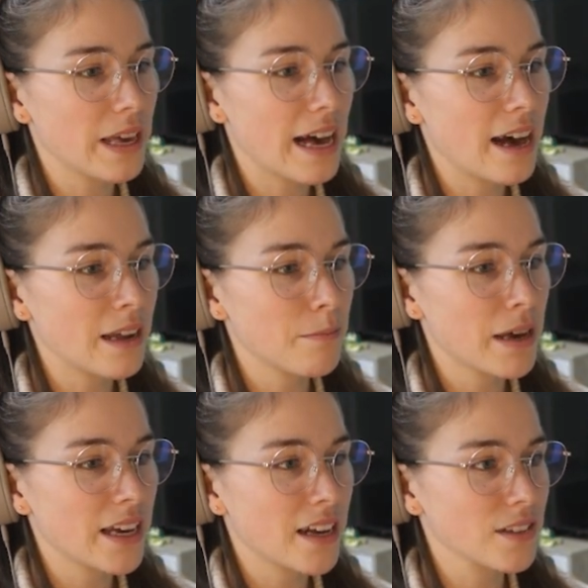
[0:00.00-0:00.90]
we can't
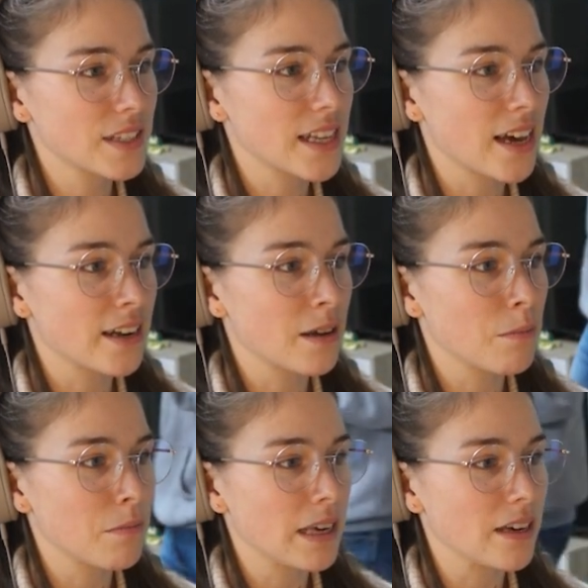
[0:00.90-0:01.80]
make our son a
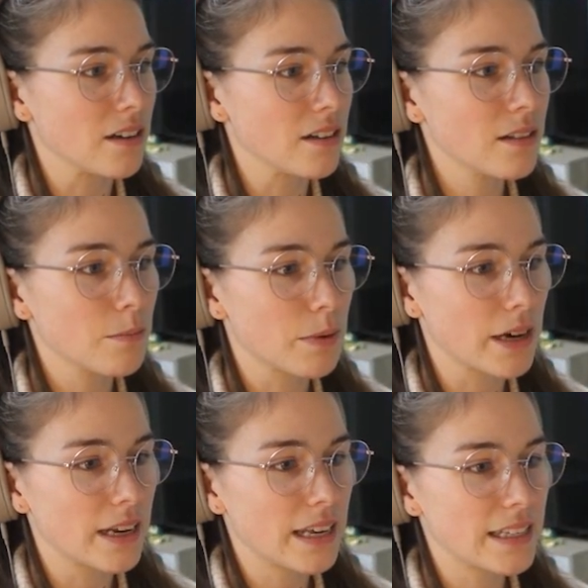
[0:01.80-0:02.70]
meal,
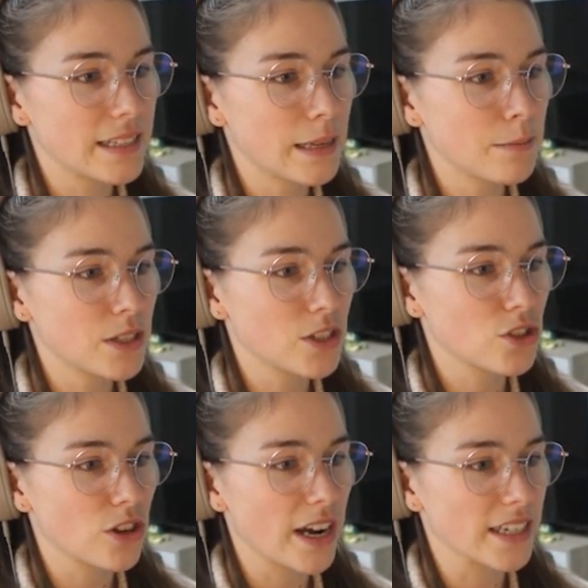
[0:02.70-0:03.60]
but he seems
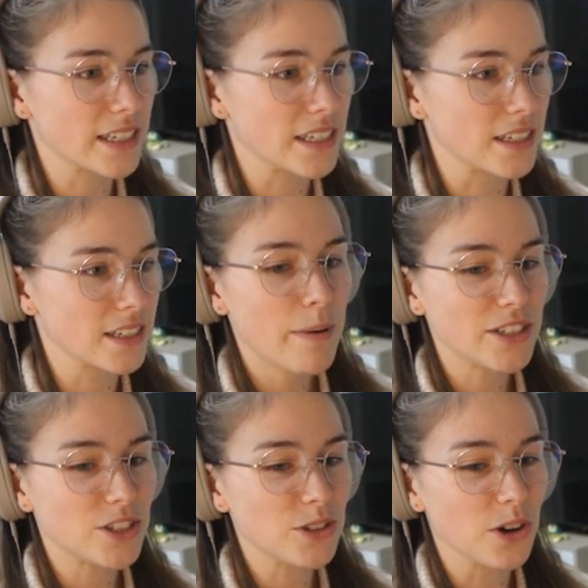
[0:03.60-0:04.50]
distracted. How
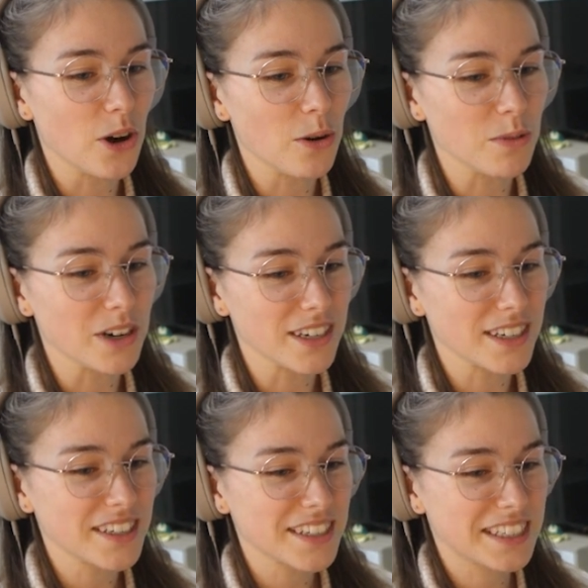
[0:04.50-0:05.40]
about do your
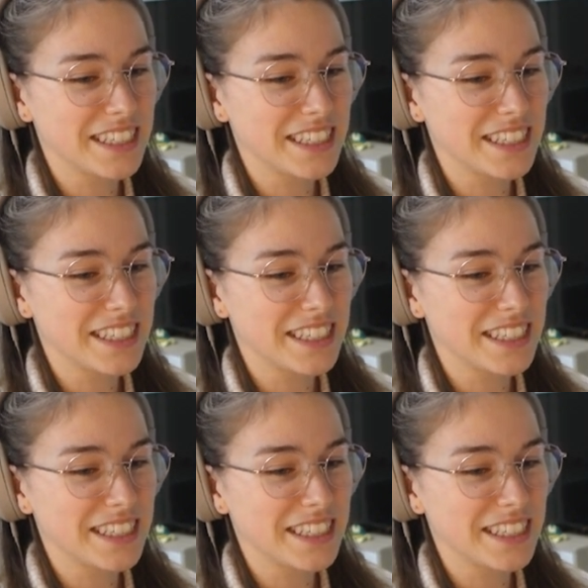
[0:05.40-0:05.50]
homework?